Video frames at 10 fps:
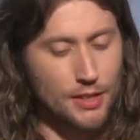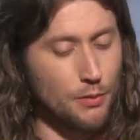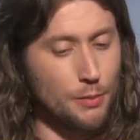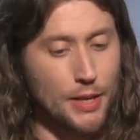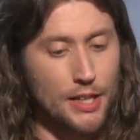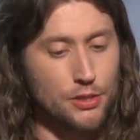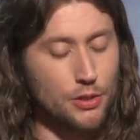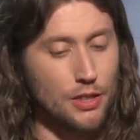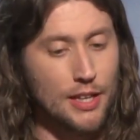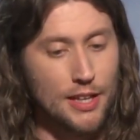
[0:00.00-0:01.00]
I went back
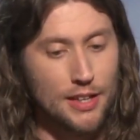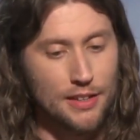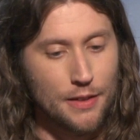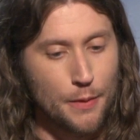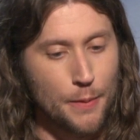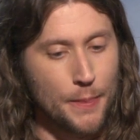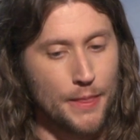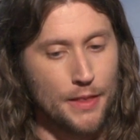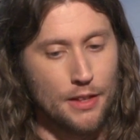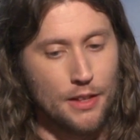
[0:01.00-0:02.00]
to LA,
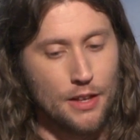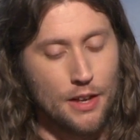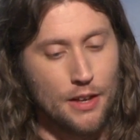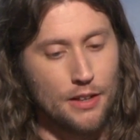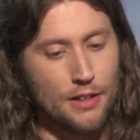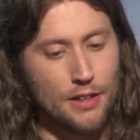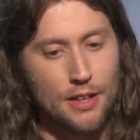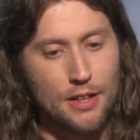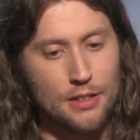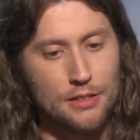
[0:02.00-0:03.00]

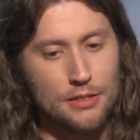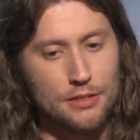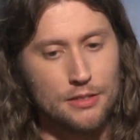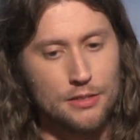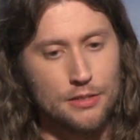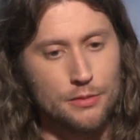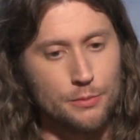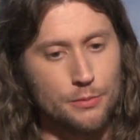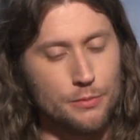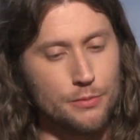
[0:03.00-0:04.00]
and
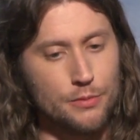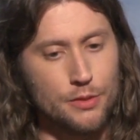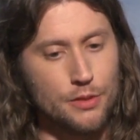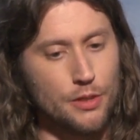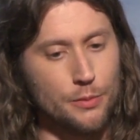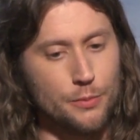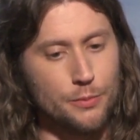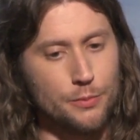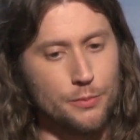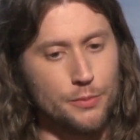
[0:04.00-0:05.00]
you know
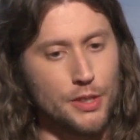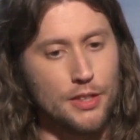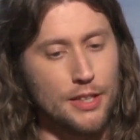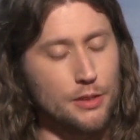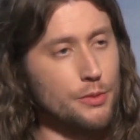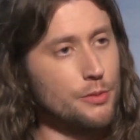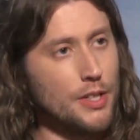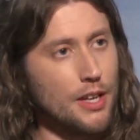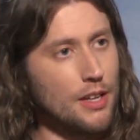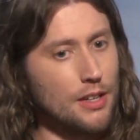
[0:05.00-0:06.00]
we connected with
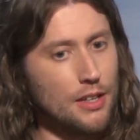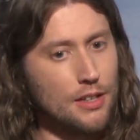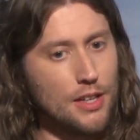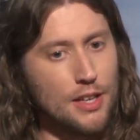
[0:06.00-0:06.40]
Rihanna,